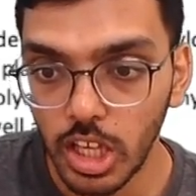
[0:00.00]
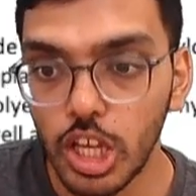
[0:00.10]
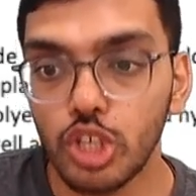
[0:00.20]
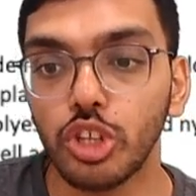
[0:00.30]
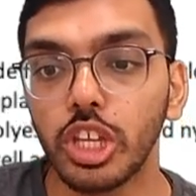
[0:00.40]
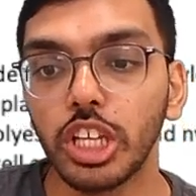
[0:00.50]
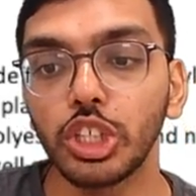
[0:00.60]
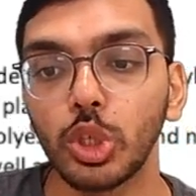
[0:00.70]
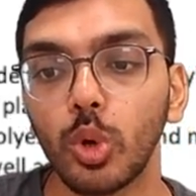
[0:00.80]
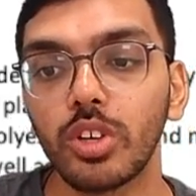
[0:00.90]
So this
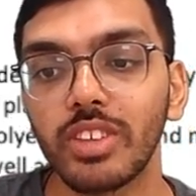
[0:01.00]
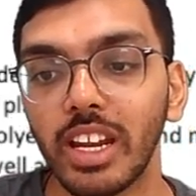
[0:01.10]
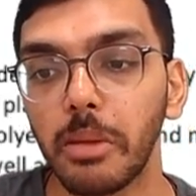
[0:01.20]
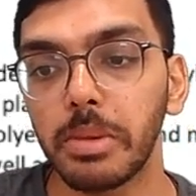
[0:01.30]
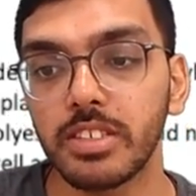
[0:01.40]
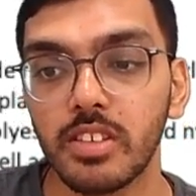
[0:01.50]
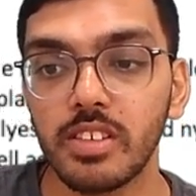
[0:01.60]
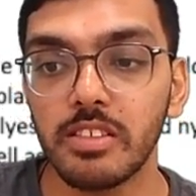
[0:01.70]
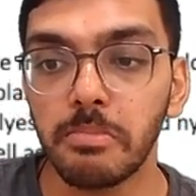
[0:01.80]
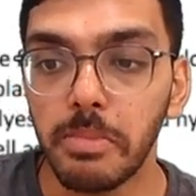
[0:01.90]
shows that our business
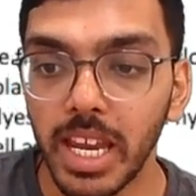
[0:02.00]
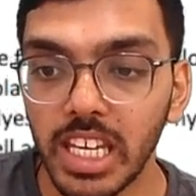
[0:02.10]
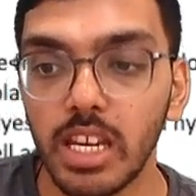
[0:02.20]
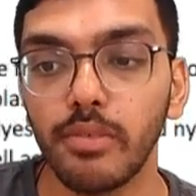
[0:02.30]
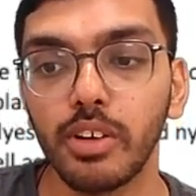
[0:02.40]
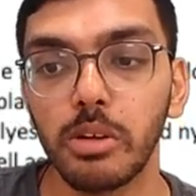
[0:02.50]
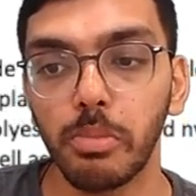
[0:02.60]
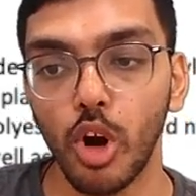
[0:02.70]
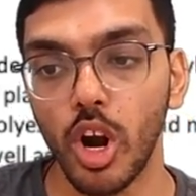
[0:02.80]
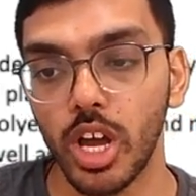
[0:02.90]
has many different
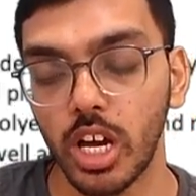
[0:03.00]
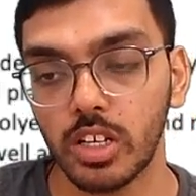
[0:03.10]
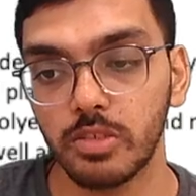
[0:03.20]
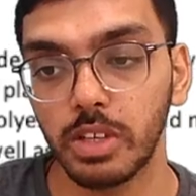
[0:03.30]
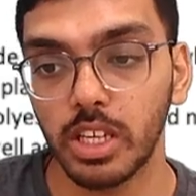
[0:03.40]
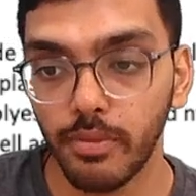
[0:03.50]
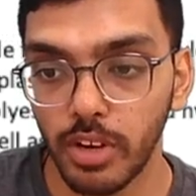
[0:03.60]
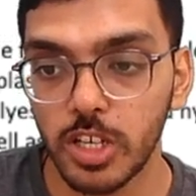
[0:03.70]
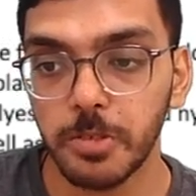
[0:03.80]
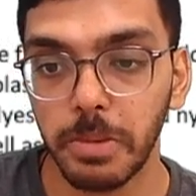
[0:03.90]
products with
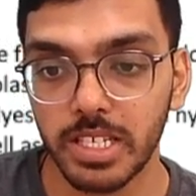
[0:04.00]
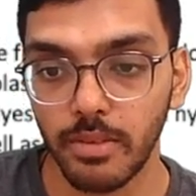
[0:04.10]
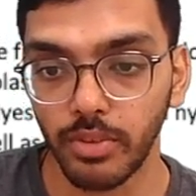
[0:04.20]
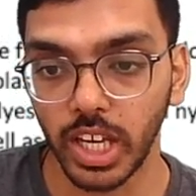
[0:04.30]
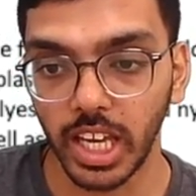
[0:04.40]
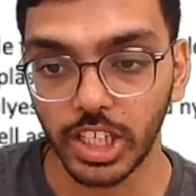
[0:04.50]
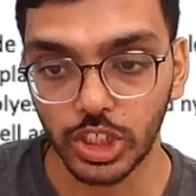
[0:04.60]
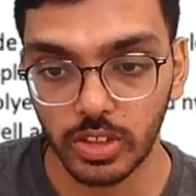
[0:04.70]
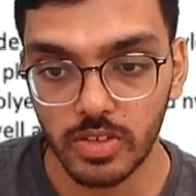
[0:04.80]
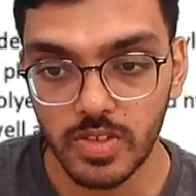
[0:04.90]
different
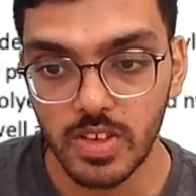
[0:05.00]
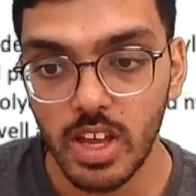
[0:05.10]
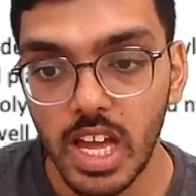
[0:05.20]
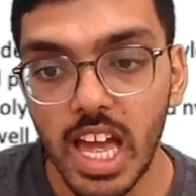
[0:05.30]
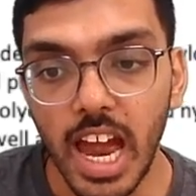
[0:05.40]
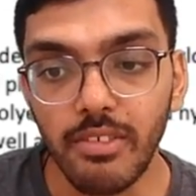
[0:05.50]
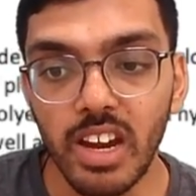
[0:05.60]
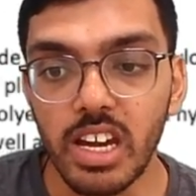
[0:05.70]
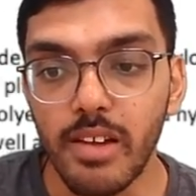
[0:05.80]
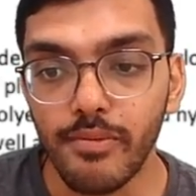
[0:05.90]
specifications, and
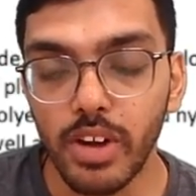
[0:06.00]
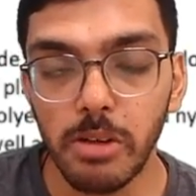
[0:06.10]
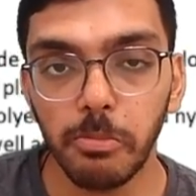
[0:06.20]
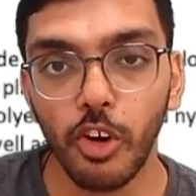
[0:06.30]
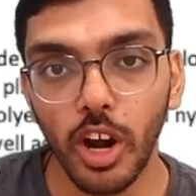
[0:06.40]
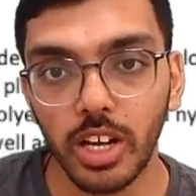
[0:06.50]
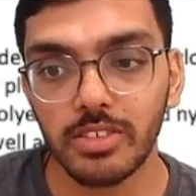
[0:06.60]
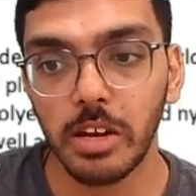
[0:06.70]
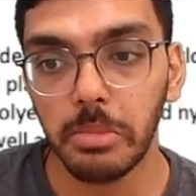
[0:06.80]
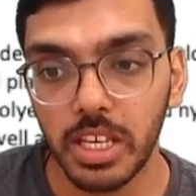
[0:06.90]
when different products
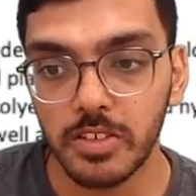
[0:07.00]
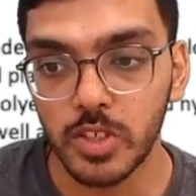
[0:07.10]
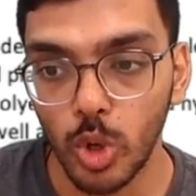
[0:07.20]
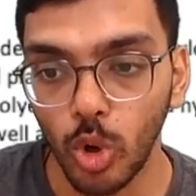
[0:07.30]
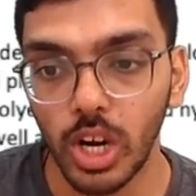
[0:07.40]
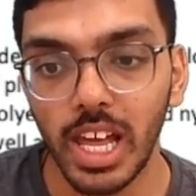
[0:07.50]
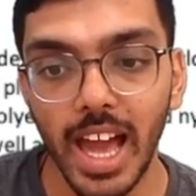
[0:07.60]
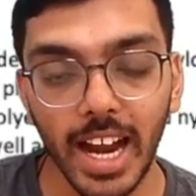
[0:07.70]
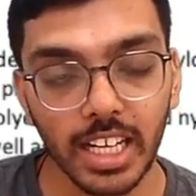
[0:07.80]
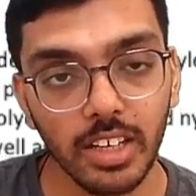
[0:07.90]
are being sold,
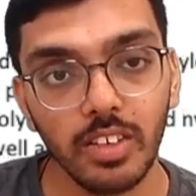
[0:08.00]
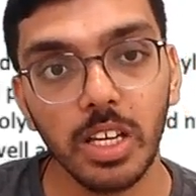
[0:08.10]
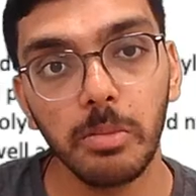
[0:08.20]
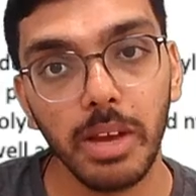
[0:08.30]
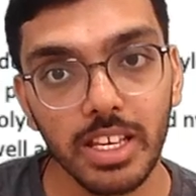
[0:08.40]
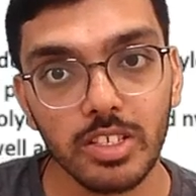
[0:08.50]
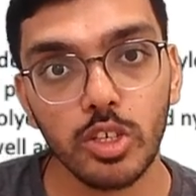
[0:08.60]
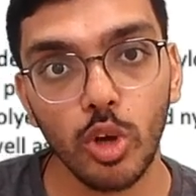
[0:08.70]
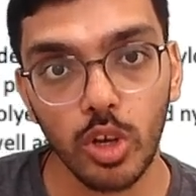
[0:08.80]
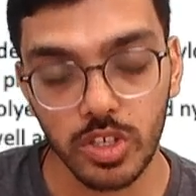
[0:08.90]

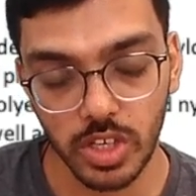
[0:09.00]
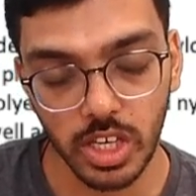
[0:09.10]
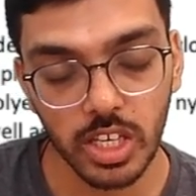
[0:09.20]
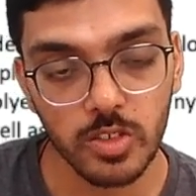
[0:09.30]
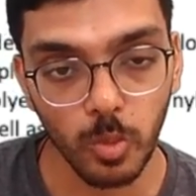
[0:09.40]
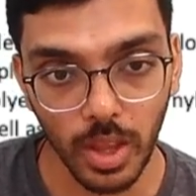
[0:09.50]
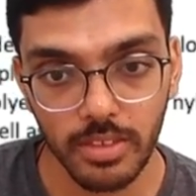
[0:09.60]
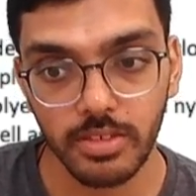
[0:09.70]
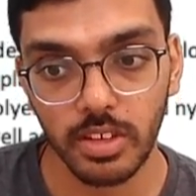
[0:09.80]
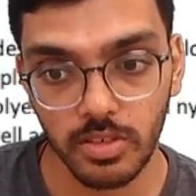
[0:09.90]
activity-based costing is one
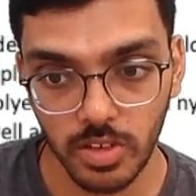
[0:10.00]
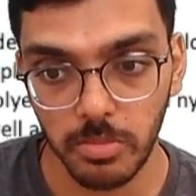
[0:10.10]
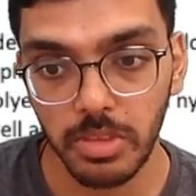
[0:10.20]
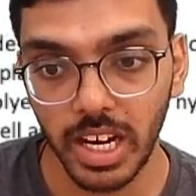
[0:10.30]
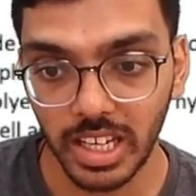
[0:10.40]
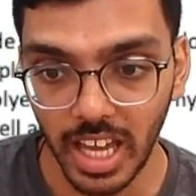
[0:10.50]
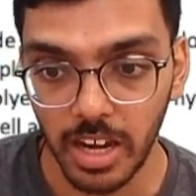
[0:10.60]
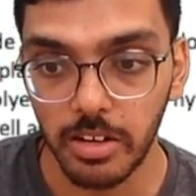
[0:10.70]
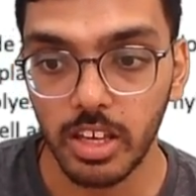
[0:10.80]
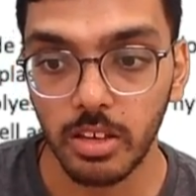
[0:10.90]
system that
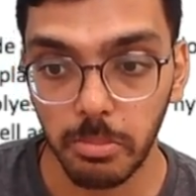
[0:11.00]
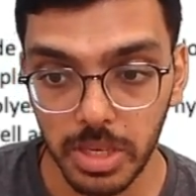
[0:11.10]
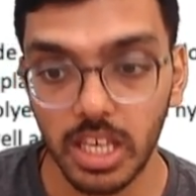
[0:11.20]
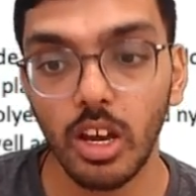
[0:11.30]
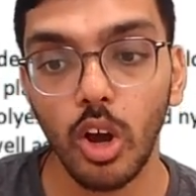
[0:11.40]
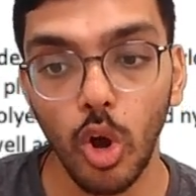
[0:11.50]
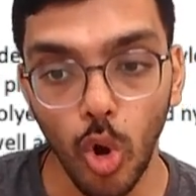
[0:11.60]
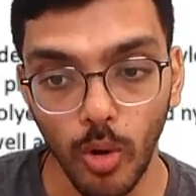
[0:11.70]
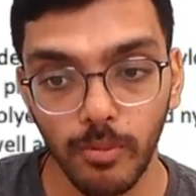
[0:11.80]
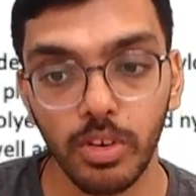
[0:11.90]
can be
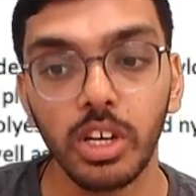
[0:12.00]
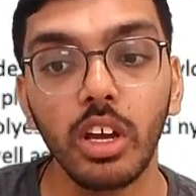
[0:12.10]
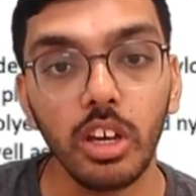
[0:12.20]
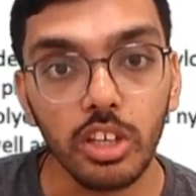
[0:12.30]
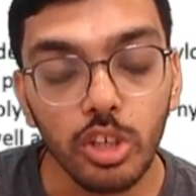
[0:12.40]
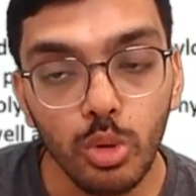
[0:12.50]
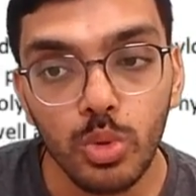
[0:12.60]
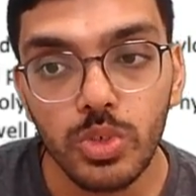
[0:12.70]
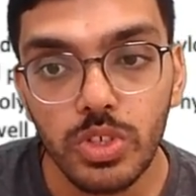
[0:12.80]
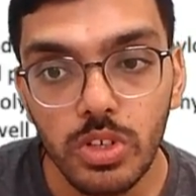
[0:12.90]
often
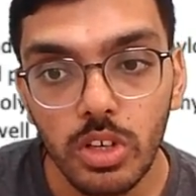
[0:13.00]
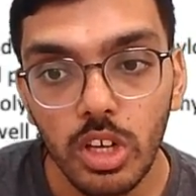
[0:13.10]
used.